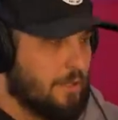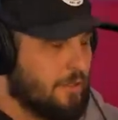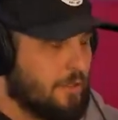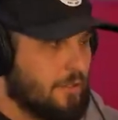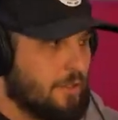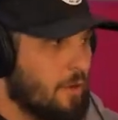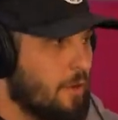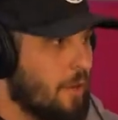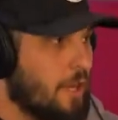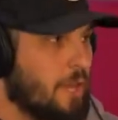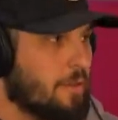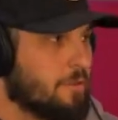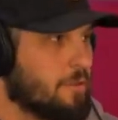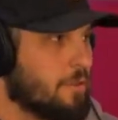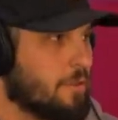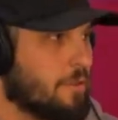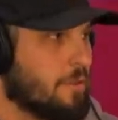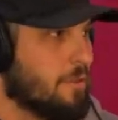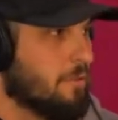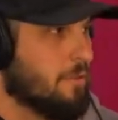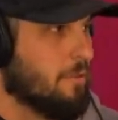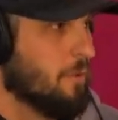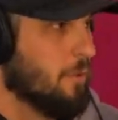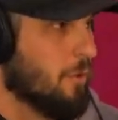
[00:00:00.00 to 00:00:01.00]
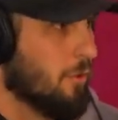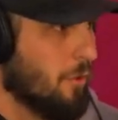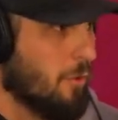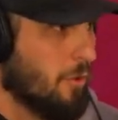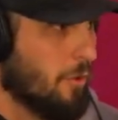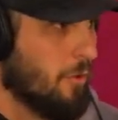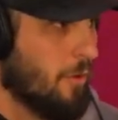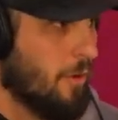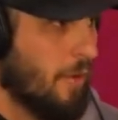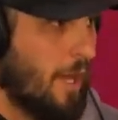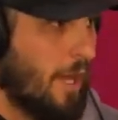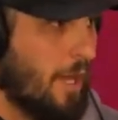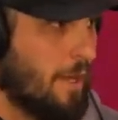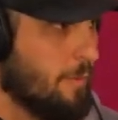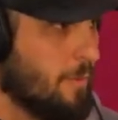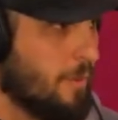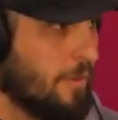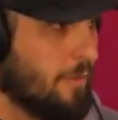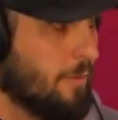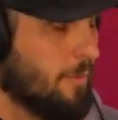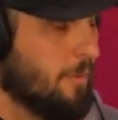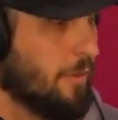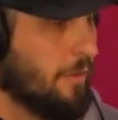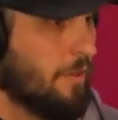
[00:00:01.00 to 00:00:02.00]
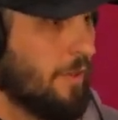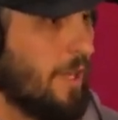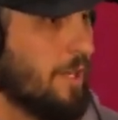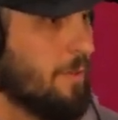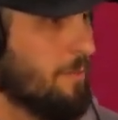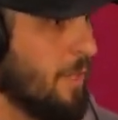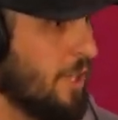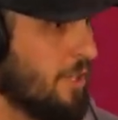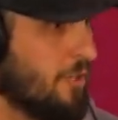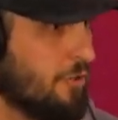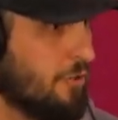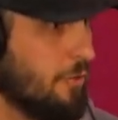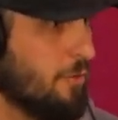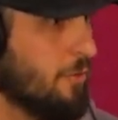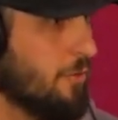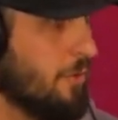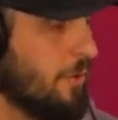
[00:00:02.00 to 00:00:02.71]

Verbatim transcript: sought-after recruit out of Mississippi State. My junior